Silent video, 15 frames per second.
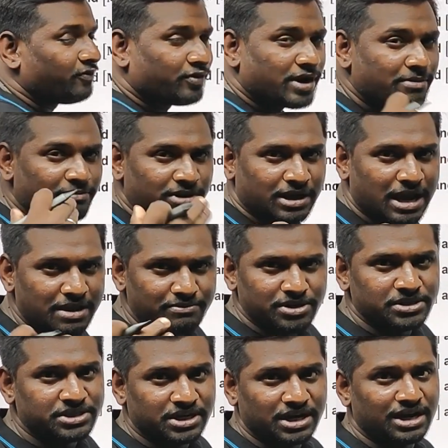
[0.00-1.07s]
from
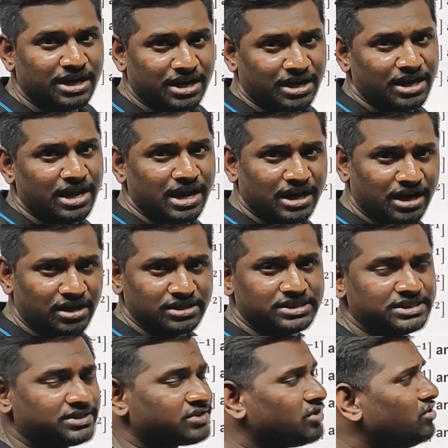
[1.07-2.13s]
dimensional
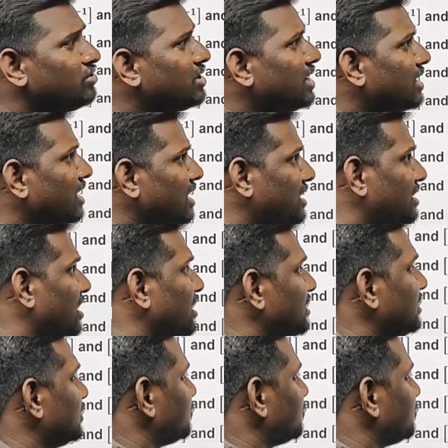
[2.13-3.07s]
analysis you can write like